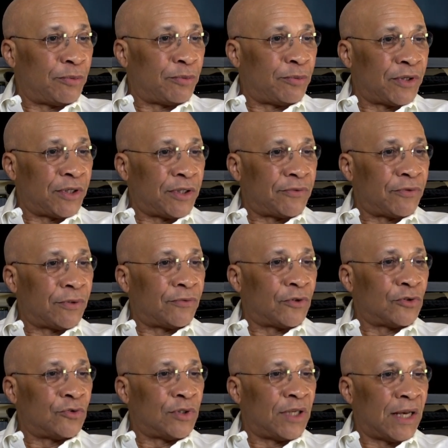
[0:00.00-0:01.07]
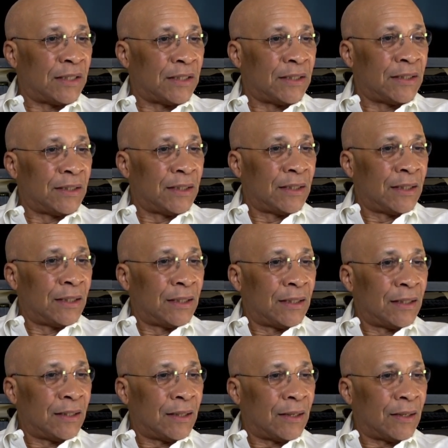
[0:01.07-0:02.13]
for Giuliani.
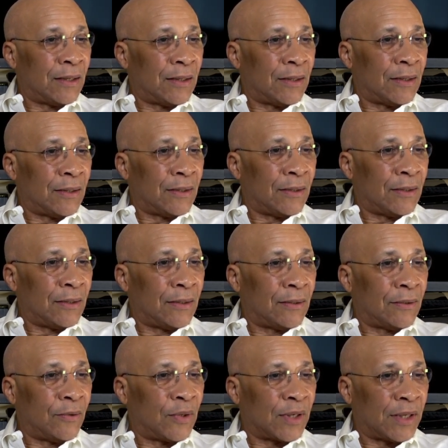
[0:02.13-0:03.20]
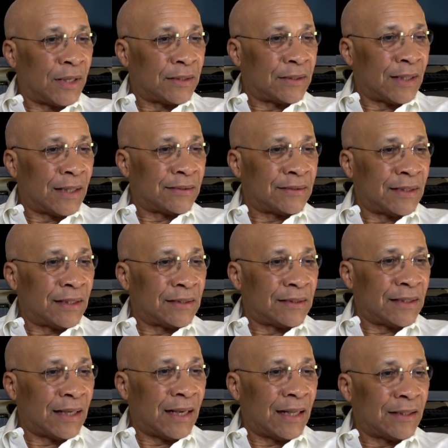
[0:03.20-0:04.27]
Okay, I said
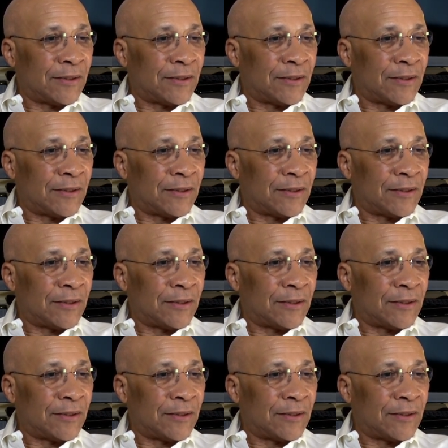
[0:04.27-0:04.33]
that.